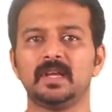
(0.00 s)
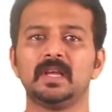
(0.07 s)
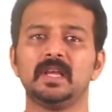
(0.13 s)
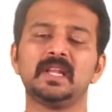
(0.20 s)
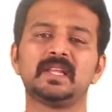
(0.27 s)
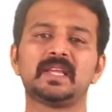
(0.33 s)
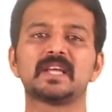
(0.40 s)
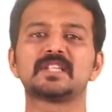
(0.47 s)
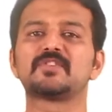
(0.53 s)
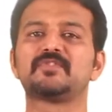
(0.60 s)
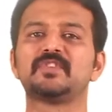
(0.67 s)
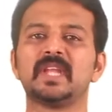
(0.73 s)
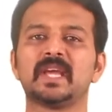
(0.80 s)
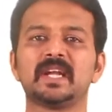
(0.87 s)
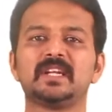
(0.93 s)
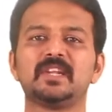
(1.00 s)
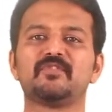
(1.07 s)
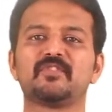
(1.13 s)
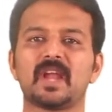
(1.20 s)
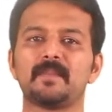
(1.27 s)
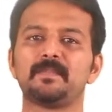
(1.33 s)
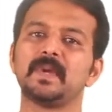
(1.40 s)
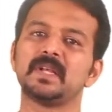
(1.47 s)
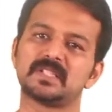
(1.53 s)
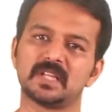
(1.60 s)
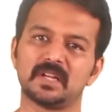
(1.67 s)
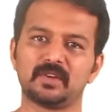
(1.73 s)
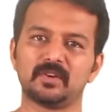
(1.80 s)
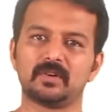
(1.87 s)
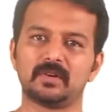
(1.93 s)
In case of the negative clamping
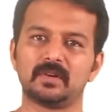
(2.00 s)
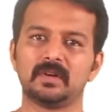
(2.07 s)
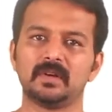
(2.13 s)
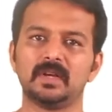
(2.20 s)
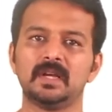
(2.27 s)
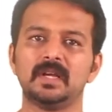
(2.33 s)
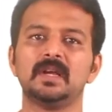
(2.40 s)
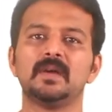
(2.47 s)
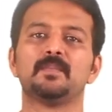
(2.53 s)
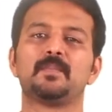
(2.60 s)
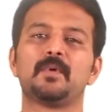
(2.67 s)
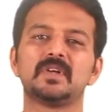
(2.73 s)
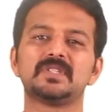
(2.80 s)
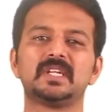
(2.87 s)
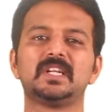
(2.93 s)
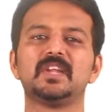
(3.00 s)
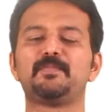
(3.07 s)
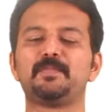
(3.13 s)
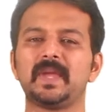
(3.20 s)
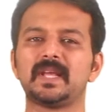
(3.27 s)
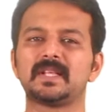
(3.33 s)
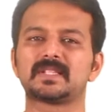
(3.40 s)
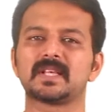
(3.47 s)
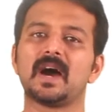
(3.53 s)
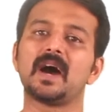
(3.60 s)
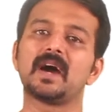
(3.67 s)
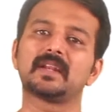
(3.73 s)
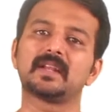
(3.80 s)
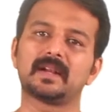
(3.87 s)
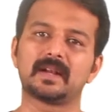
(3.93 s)
circuit, positive peaks
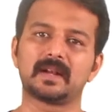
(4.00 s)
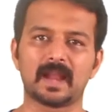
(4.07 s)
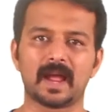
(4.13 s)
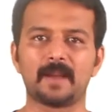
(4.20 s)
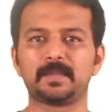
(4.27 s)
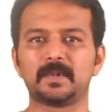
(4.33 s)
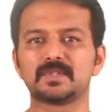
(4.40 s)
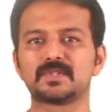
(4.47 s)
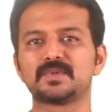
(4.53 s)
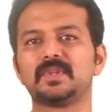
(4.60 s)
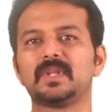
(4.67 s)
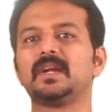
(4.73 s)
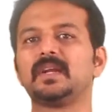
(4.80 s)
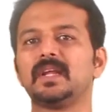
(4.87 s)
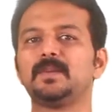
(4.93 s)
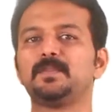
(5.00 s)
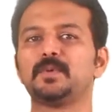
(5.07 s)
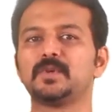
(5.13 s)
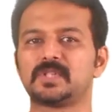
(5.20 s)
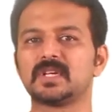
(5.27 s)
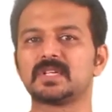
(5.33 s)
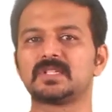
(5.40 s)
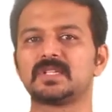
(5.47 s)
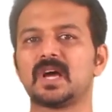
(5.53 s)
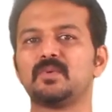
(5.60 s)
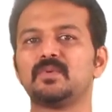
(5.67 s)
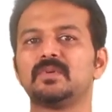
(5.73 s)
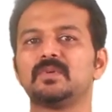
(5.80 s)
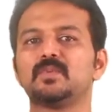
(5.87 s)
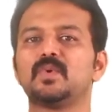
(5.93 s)
are clamped so that it pushes
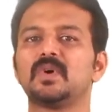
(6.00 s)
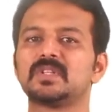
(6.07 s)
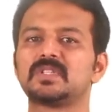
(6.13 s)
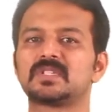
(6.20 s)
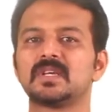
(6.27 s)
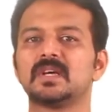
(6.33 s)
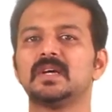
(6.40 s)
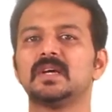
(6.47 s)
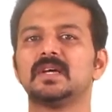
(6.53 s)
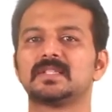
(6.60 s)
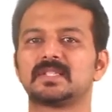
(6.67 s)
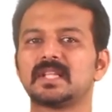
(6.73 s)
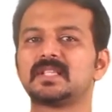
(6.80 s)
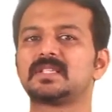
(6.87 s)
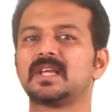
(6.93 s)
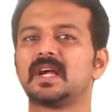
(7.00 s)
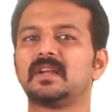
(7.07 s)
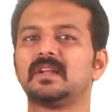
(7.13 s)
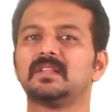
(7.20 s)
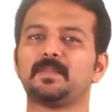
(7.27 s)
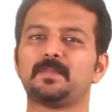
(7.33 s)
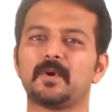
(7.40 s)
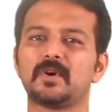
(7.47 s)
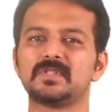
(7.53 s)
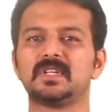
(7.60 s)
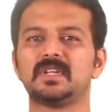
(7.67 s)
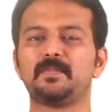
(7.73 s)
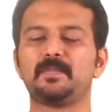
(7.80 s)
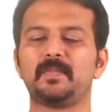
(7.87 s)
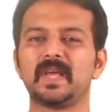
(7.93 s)
downwards such that the
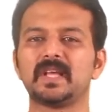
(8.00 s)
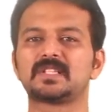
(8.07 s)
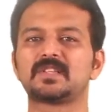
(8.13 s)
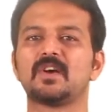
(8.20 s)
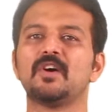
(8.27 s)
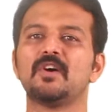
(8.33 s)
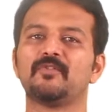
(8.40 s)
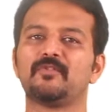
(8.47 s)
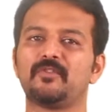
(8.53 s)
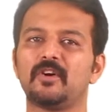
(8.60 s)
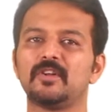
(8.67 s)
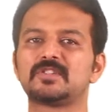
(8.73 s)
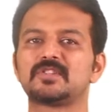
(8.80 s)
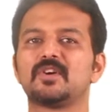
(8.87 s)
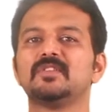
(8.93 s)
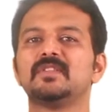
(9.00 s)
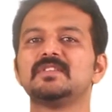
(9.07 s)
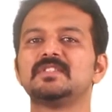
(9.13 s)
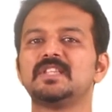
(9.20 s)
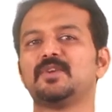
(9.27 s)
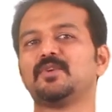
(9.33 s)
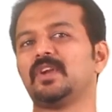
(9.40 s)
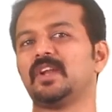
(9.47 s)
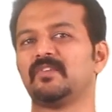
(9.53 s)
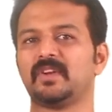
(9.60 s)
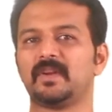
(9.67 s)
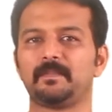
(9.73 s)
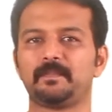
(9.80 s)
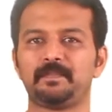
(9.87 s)
positive peaks falls on the 0 level.